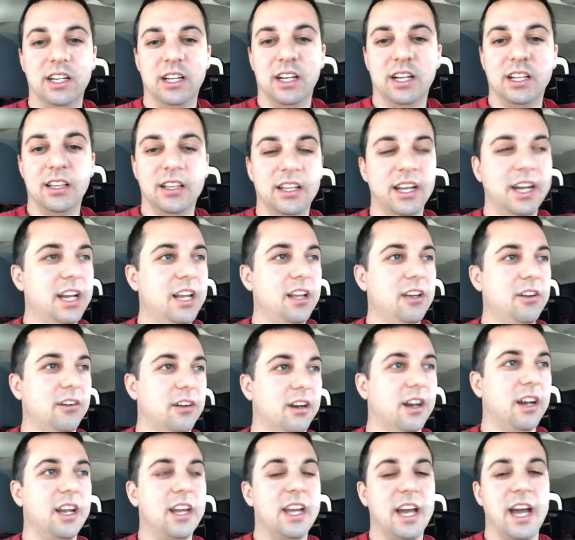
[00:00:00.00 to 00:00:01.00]
a lady
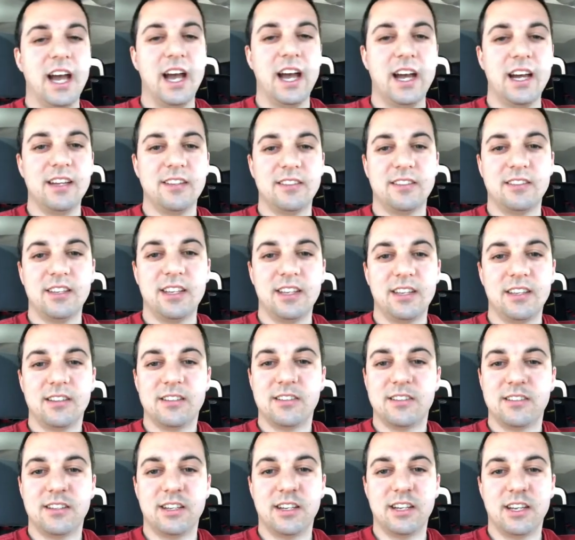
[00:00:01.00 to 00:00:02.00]
or a guy
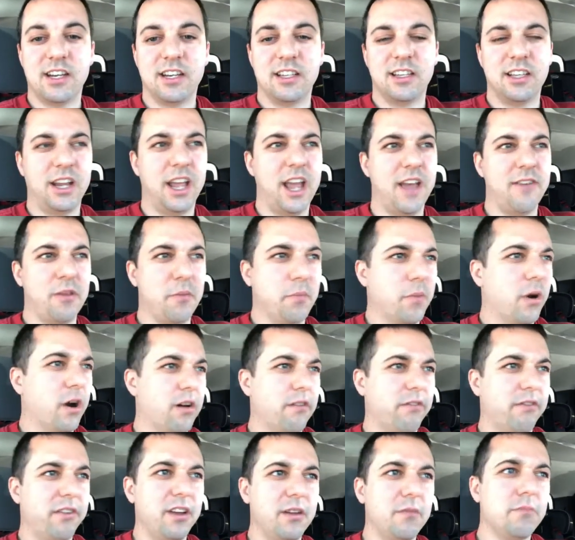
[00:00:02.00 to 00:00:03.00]
they have the
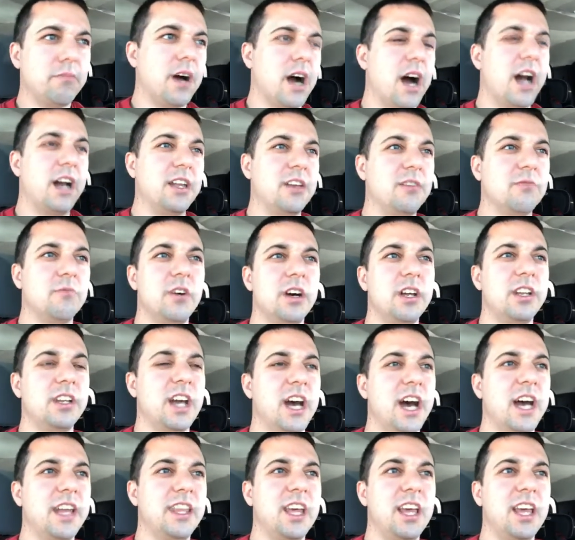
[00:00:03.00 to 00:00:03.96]
perfect body and whatnot,